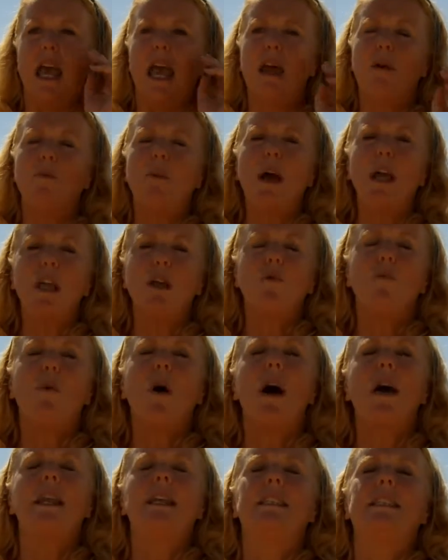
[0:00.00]
And what you
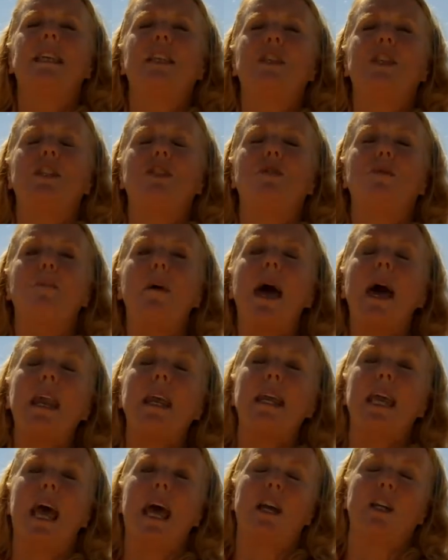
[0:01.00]
want is that the
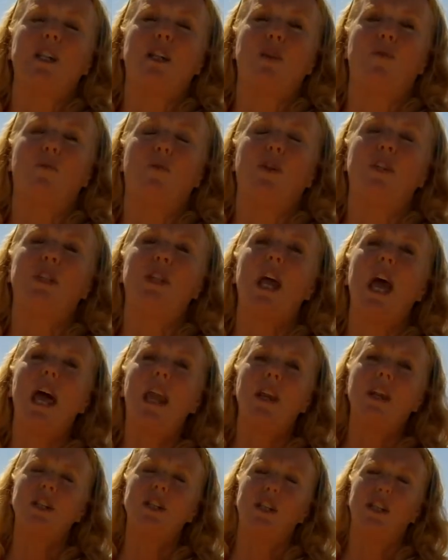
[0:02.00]
dramatic action will
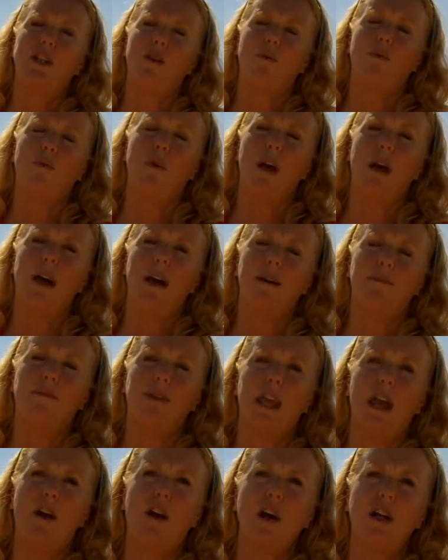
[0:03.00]
challenge the
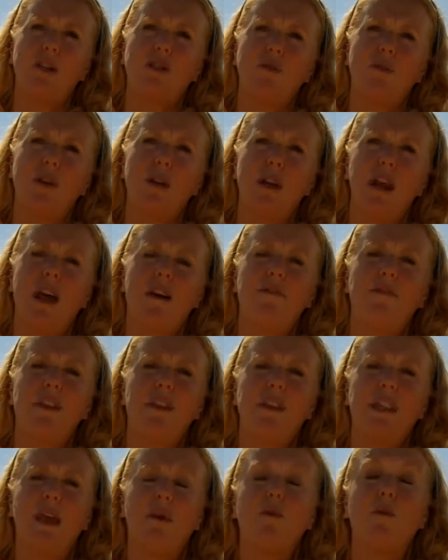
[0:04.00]
character enough
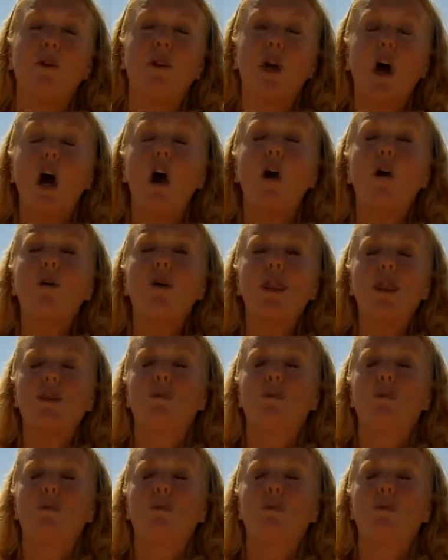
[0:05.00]
that they will go